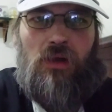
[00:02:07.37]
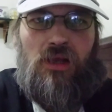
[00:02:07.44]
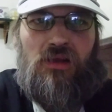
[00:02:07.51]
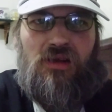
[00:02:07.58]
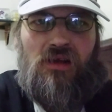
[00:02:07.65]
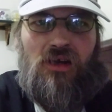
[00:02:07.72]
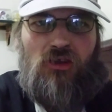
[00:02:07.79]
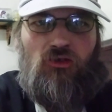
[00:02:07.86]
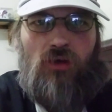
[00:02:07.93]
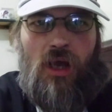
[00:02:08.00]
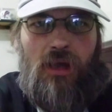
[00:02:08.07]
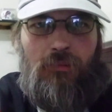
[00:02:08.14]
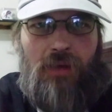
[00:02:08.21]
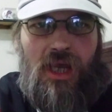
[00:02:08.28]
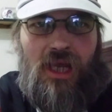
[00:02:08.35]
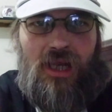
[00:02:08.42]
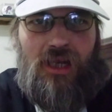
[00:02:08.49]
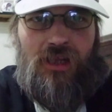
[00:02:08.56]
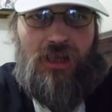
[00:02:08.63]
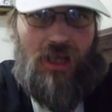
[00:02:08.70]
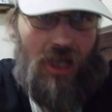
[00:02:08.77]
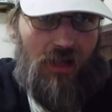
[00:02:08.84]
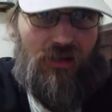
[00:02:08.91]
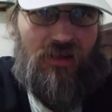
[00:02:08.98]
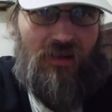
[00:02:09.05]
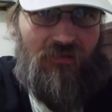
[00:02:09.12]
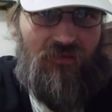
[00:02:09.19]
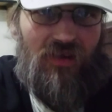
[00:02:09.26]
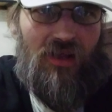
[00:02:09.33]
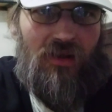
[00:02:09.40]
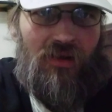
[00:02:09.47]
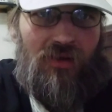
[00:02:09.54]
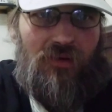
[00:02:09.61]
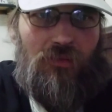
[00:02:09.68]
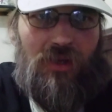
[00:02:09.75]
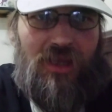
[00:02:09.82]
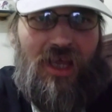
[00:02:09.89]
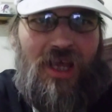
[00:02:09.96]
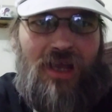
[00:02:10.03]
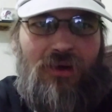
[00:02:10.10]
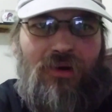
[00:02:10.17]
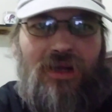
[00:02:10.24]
he's going to try and make it in the XFL with the